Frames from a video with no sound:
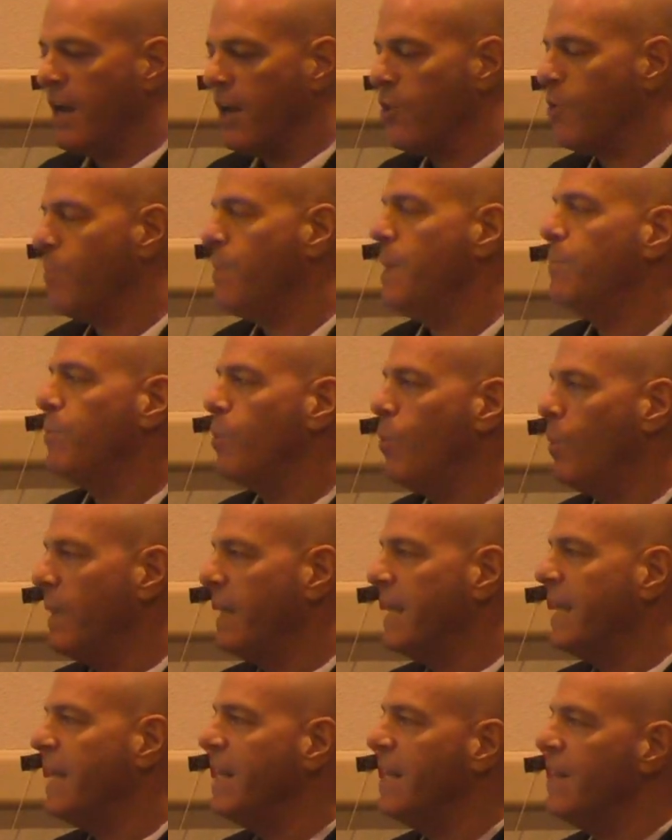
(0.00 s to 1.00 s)
people want to get
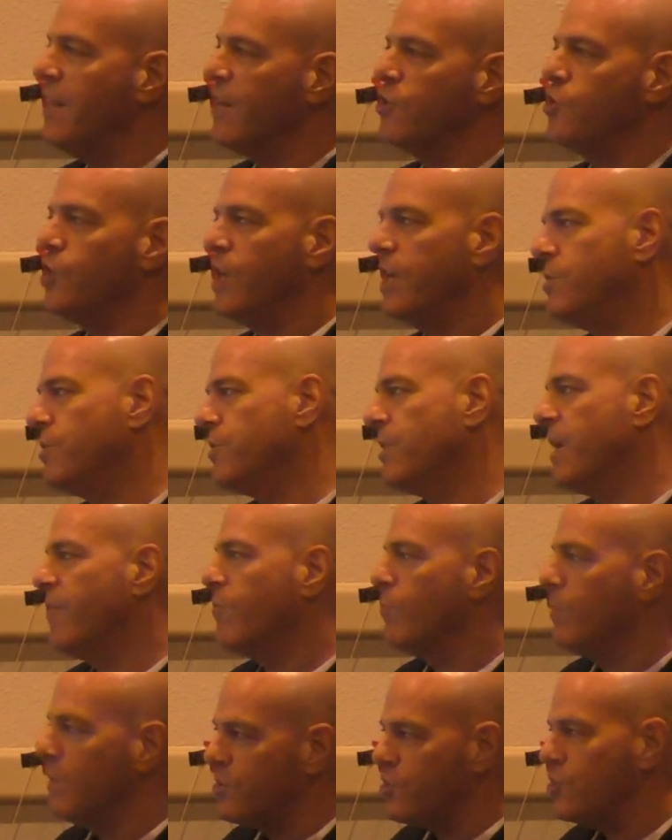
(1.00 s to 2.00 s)
in there, change the
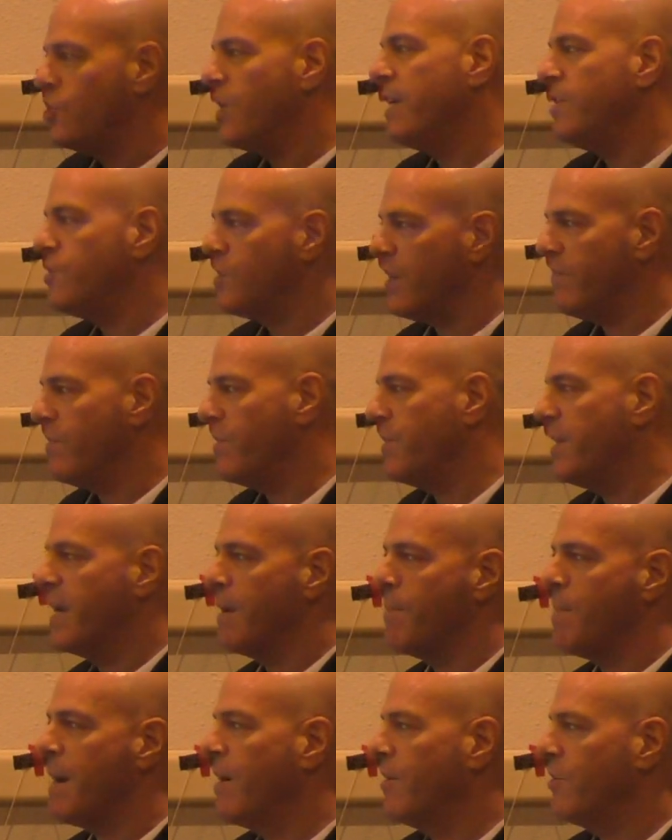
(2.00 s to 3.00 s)
government, change everything
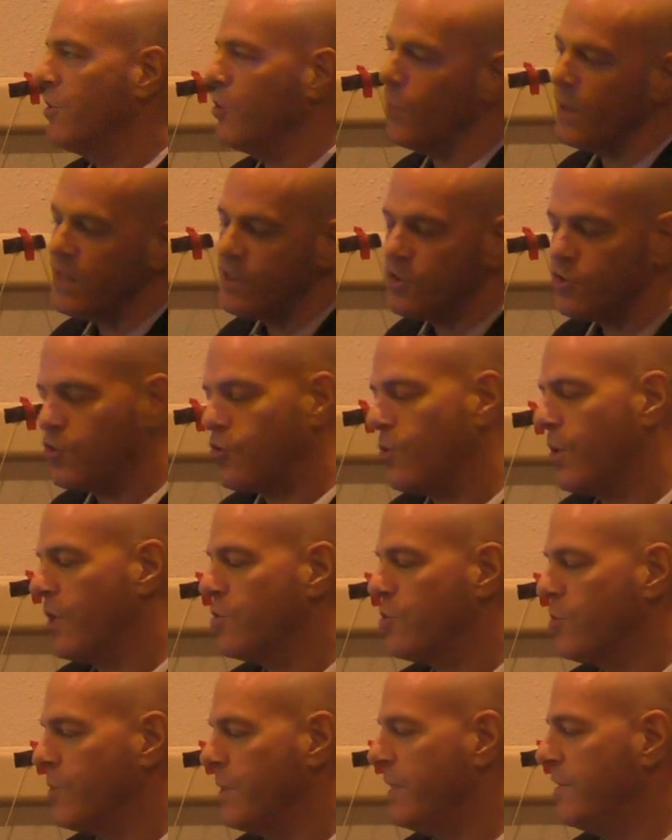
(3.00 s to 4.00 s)
about it, the way the
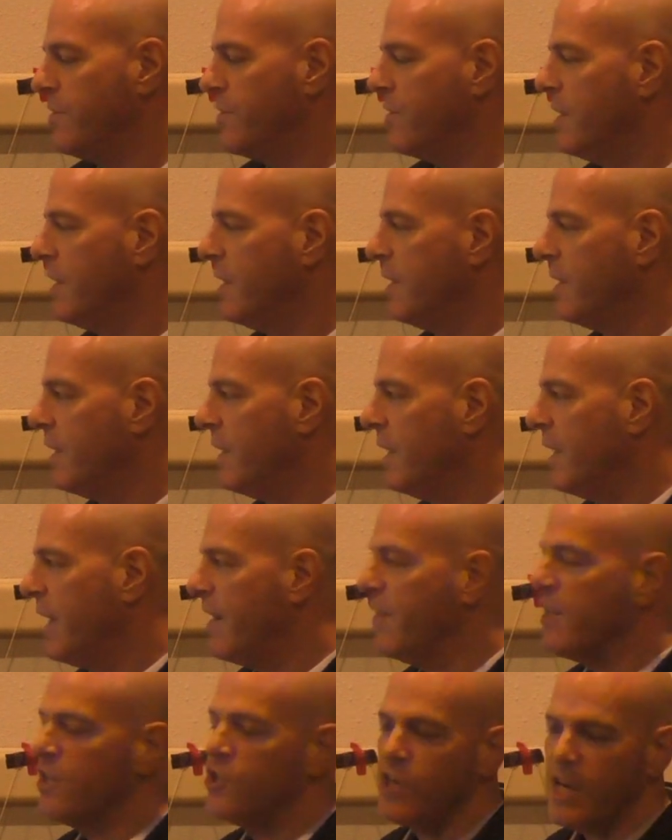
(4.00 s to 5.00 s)
structure is, and then
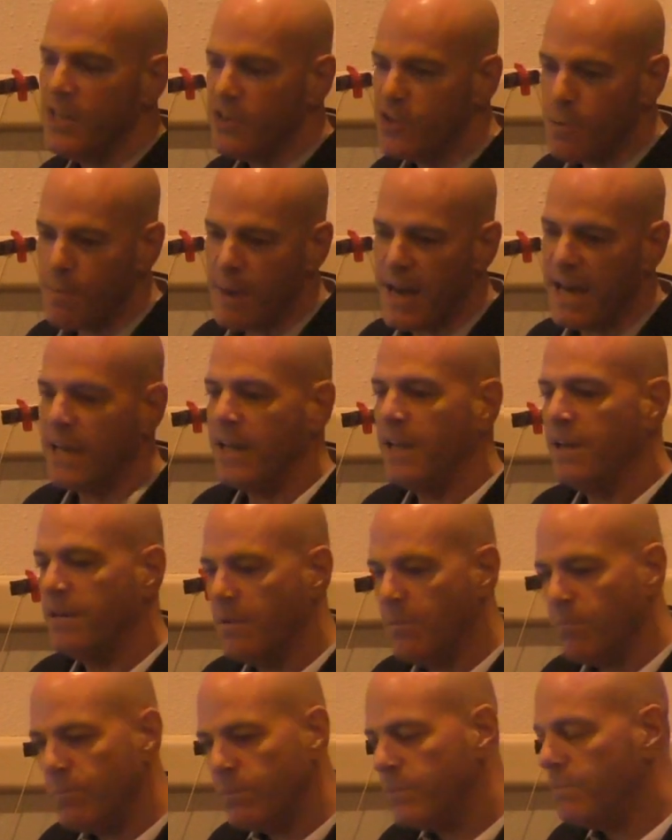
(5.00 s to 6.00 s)
change the banking
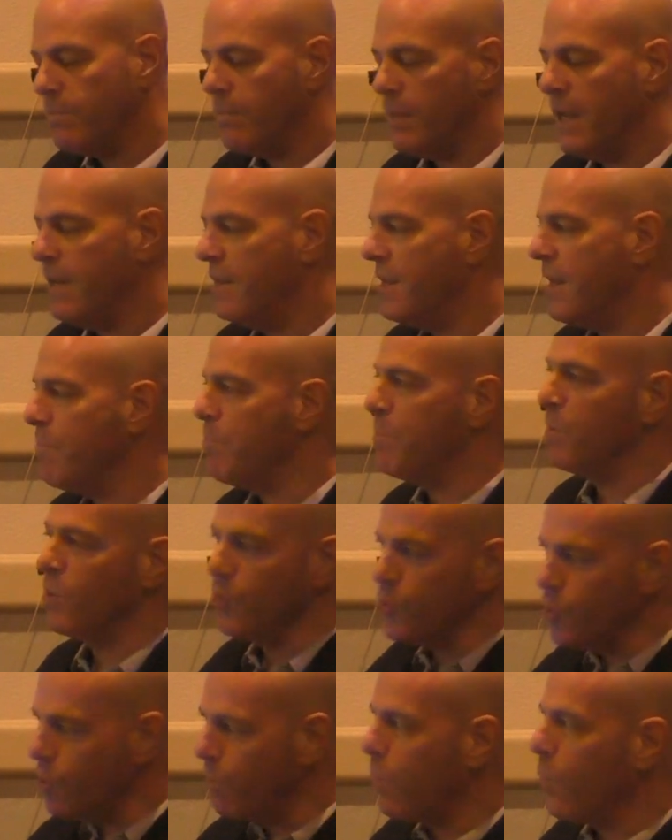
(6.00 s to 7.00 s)
and then build new
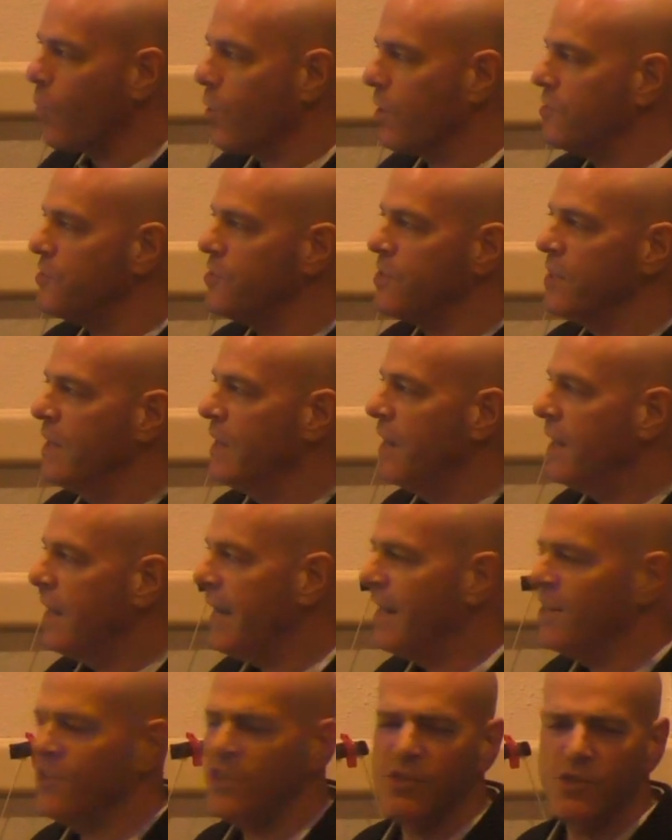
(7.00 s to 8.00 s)
ports, and it's
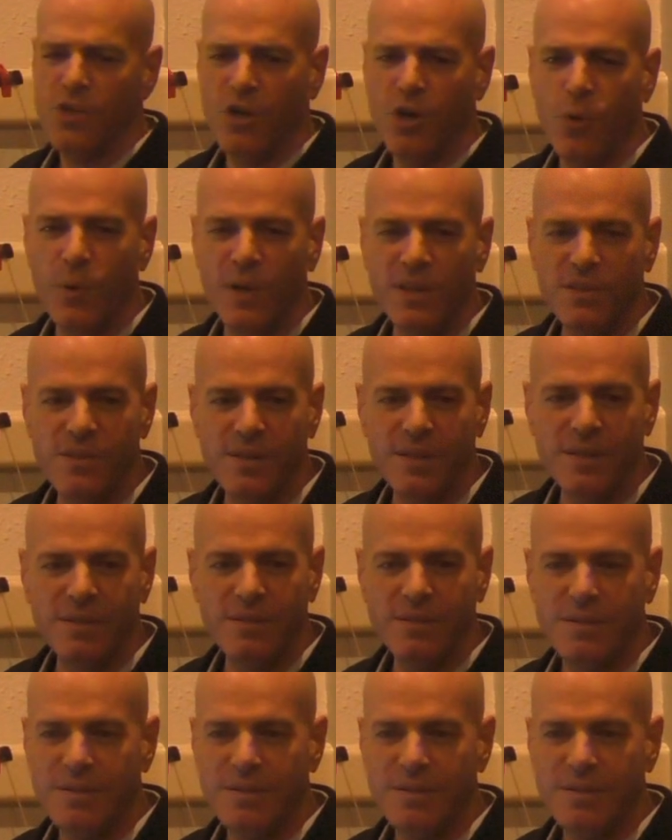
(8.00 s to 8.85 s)
just a coincidence?